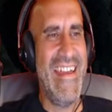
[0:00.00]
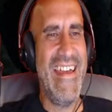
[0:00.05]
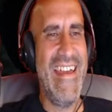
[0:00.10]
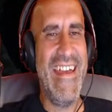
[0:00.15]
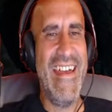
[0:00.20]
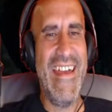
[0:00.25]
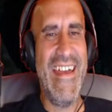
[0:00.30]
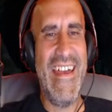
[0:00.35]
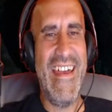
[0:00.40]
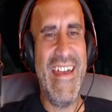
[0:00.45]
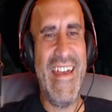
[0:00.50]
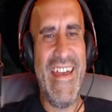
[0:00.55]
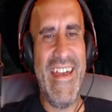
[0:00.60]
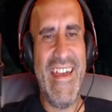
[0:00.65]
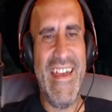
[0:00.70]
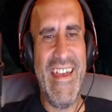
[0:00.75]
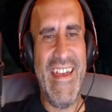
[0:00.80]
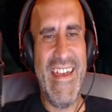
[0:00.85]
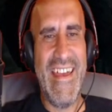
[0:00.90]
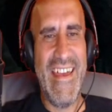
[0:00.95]

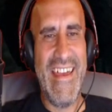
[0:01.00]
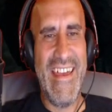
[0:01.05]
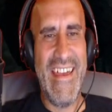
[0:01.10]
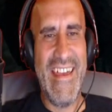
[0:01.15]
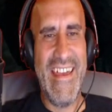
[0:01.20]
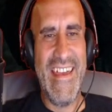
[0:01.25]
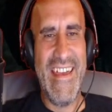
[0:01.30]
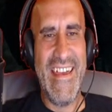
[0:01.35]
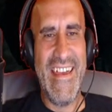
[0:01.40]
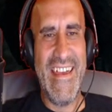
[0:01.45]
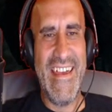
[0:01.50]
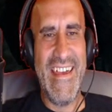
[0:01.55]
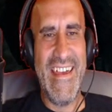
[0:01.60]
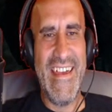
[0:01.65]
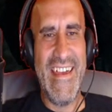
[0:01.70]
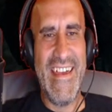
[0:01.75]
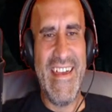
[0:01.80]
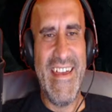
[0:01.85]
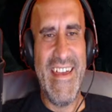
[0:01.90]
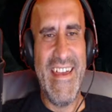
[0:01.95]

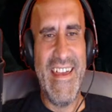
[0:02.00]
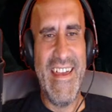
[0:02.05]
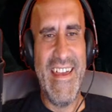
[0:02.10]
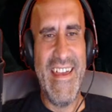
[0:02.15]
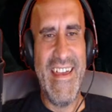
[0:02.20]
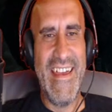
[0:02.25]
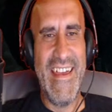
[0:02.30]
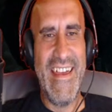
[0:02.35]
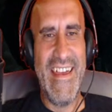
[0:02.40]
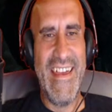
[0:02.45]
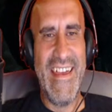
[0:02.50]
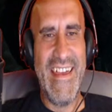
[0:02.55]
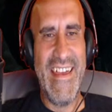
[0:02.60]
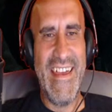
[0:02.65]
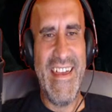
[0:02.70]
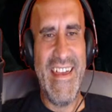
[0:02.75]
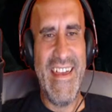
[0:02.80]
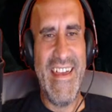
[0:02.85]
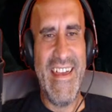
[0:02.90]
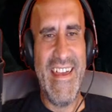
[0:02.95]

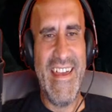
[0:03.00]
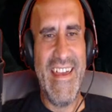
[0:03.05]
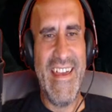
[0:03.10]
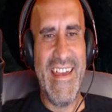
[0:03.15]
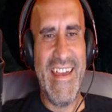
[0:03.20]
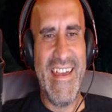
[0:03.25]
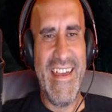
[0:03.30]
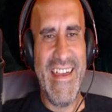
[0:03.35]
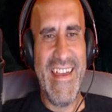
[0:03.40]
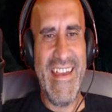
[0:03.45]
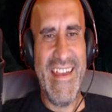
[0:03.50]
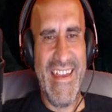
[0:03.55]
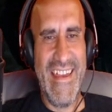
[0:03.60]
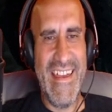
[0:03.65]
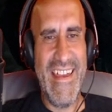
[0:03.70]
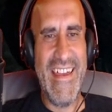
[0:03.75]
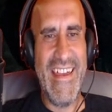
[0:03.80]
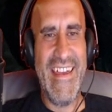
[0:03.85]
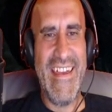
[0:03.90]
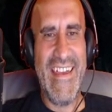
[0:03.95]

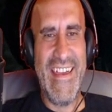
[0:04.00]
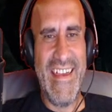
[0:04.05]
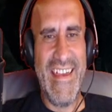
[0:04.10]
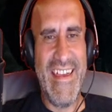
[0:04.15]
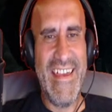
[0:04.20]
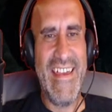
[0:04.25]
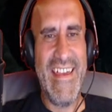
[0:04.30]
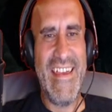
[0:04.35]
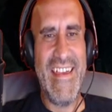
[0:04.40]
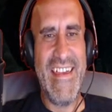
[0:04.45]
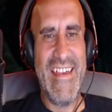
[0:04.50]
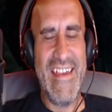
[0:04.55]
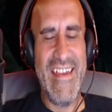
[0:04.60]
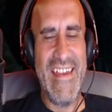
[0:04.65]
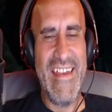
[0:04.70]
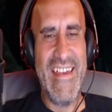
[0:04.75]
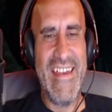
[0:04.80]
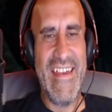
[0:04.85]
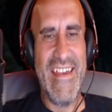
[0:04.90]
The person shown says nothing.